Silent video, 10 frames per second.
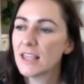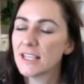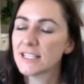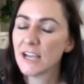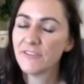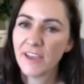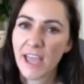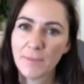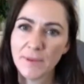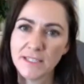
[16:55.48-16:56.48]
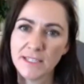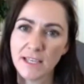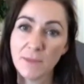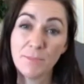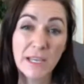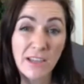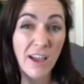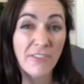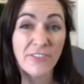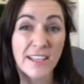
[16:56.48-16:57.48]
stuff that happens, like the big
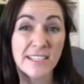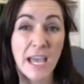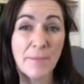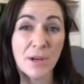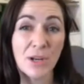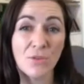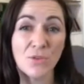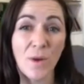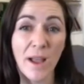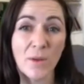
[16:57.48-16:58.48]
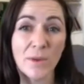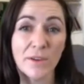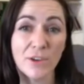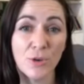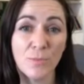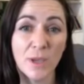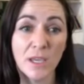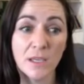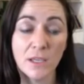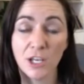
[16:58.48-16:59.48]
life things that happen along the way, whether it can
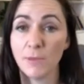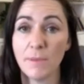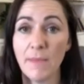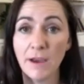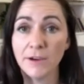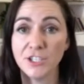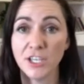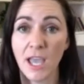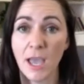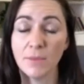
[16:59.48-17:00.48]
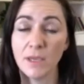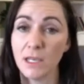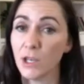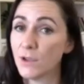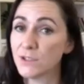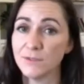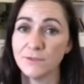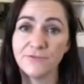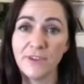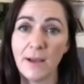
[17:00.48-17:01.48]
be marriage, it can be loss
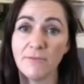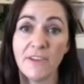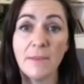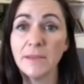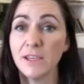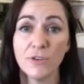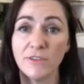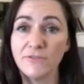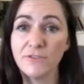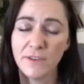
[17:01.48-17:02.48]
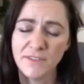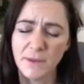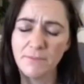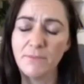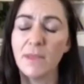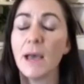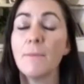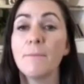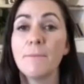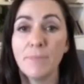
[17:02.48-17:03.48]
of family, grief. Grief's a
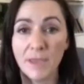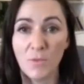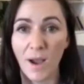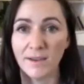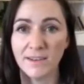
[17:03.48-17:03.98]
big one,